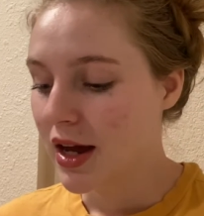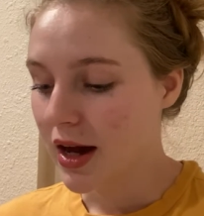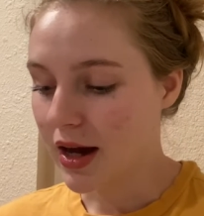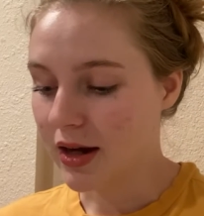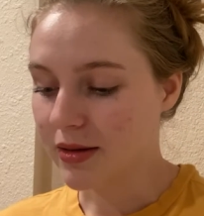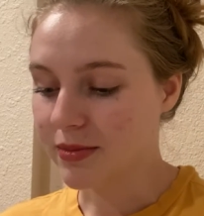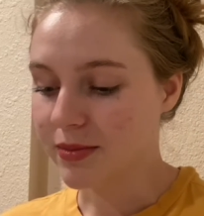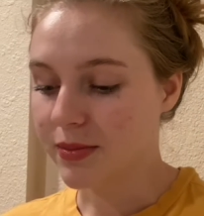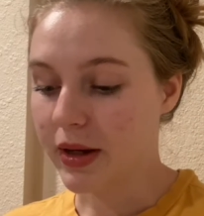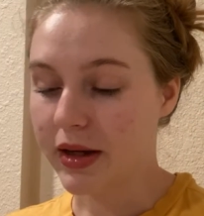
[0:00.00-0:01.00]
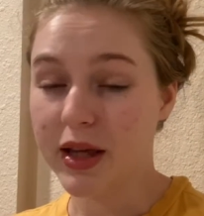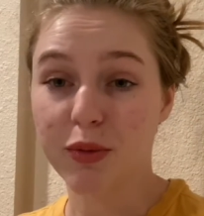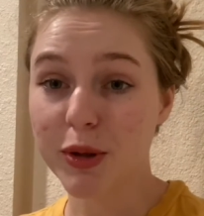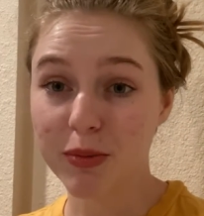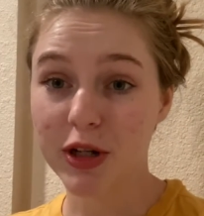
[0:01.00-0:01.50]
But it
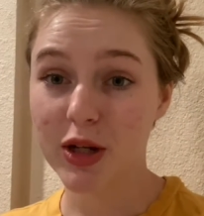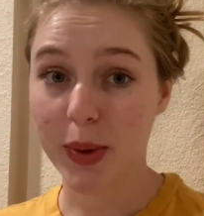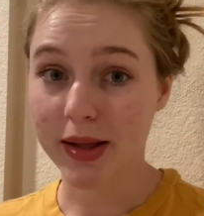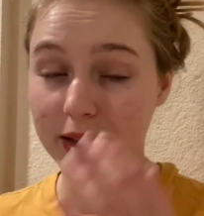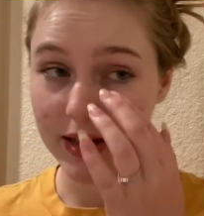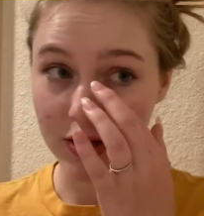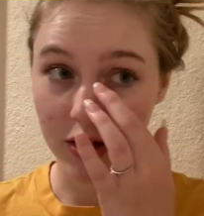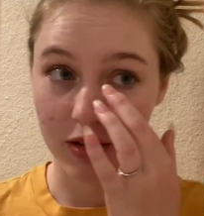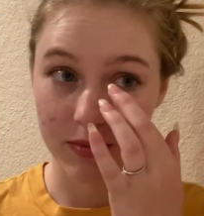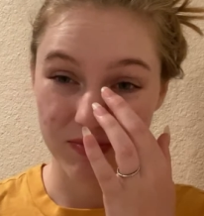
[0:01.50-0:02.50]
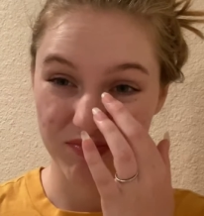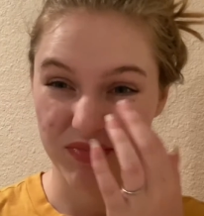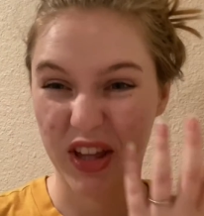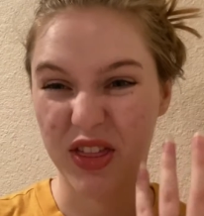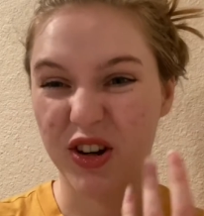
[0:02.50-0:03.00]
went pretty quickly. It took
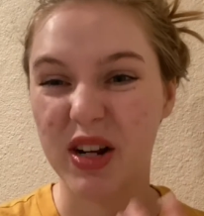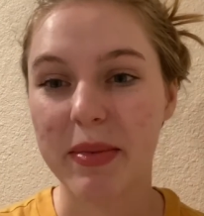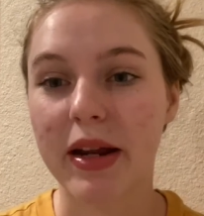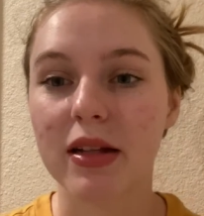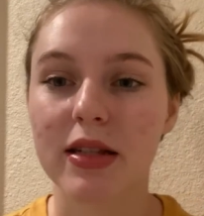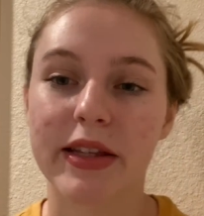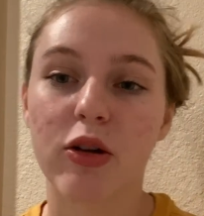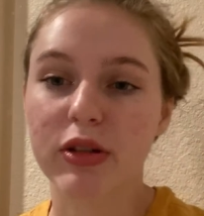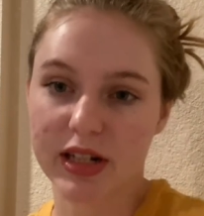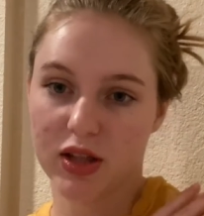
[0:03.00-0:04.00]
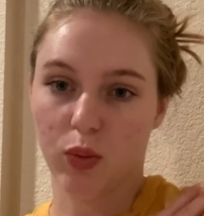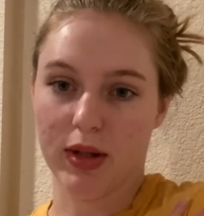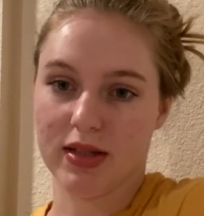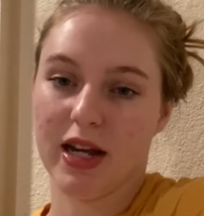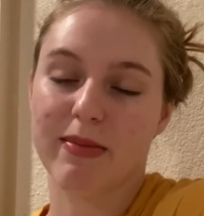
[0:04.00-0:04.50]
30 minutes, and they only did the one
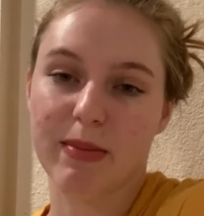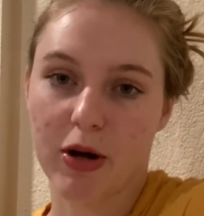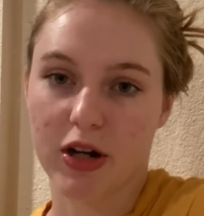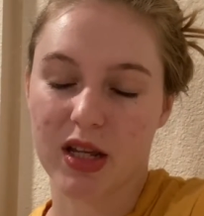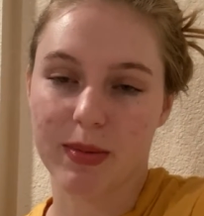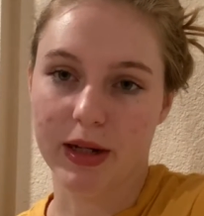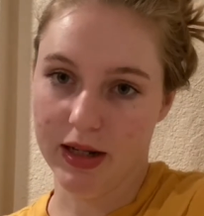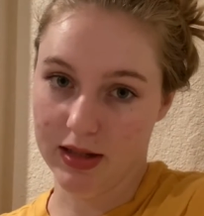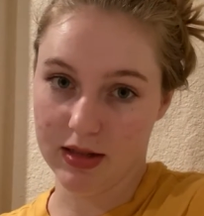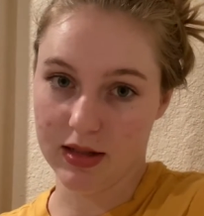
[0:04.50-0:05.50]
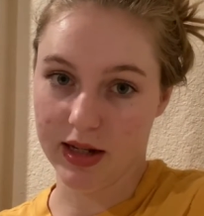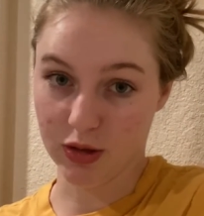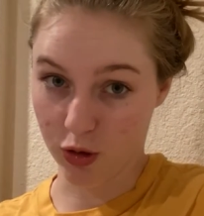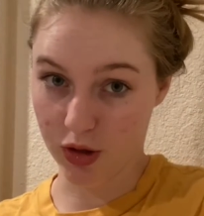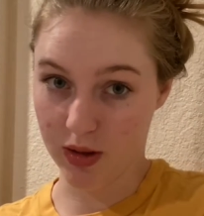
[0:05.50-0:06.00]
side of my body because I
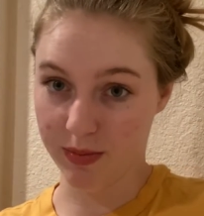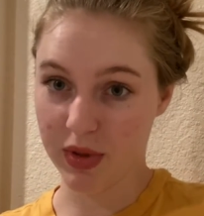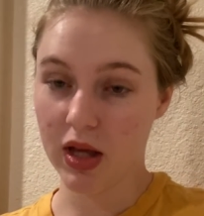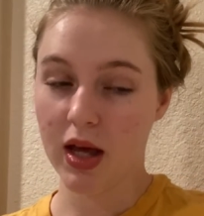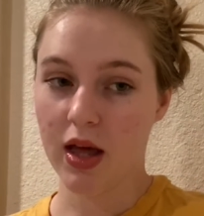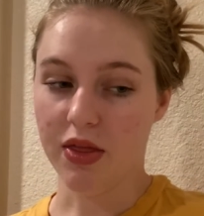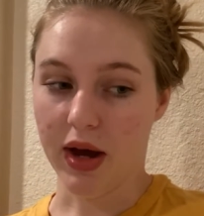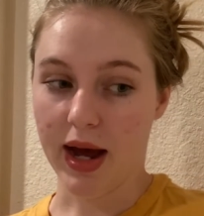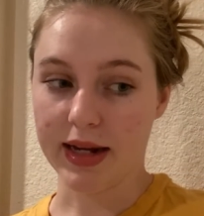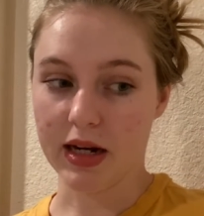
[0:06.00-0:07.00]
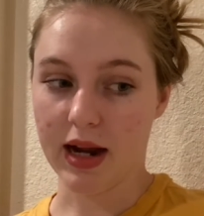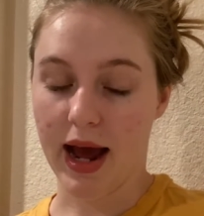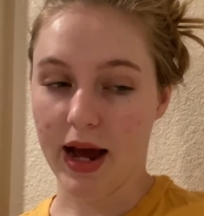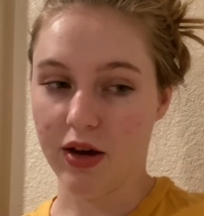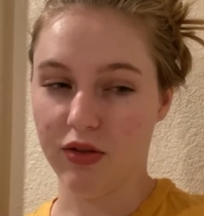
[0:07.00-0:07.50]
told them that I didn't
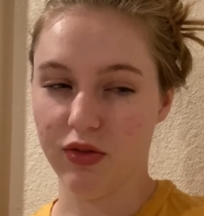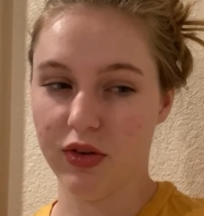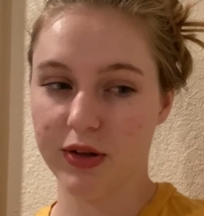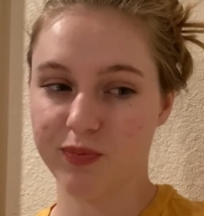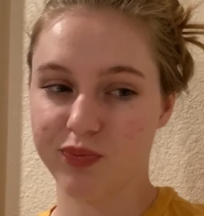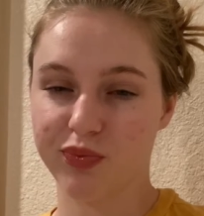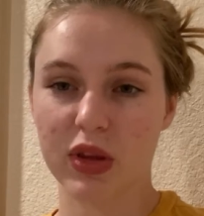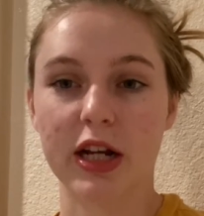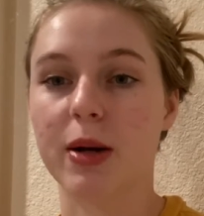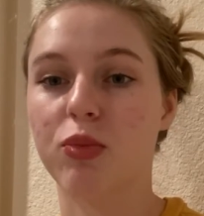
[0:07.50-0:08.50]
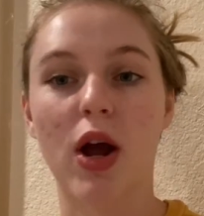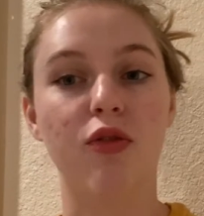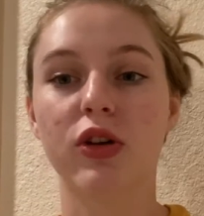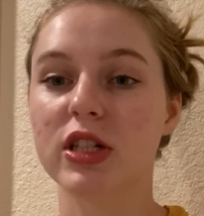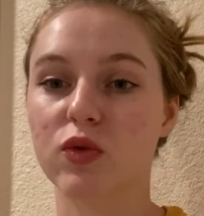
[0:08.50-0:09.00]
have a
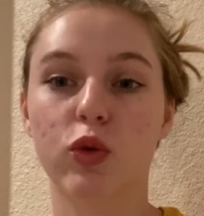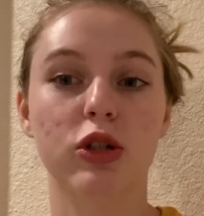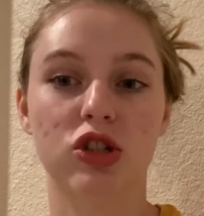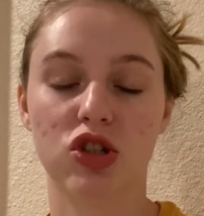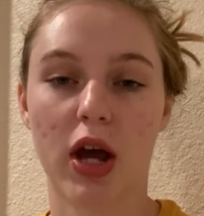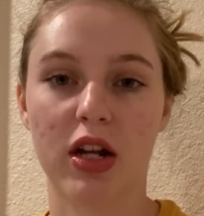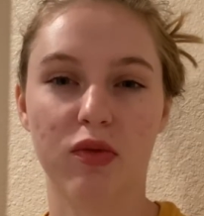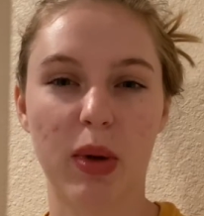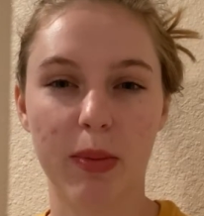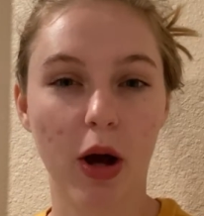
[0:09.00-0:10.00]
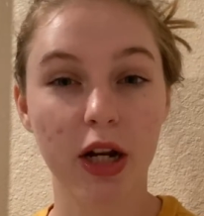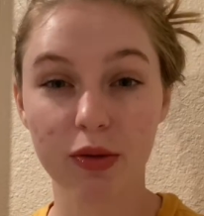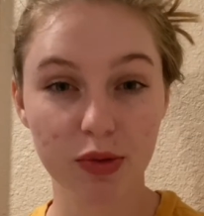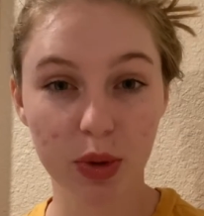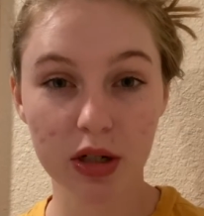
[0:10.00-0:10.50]
preference for which side of my body
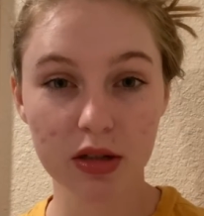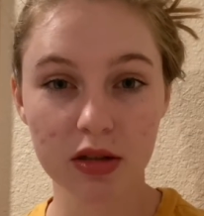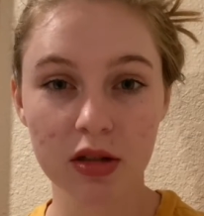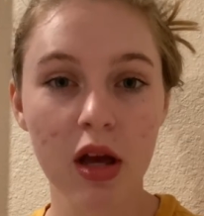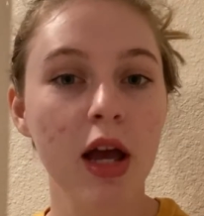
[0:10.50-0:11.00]
was worse.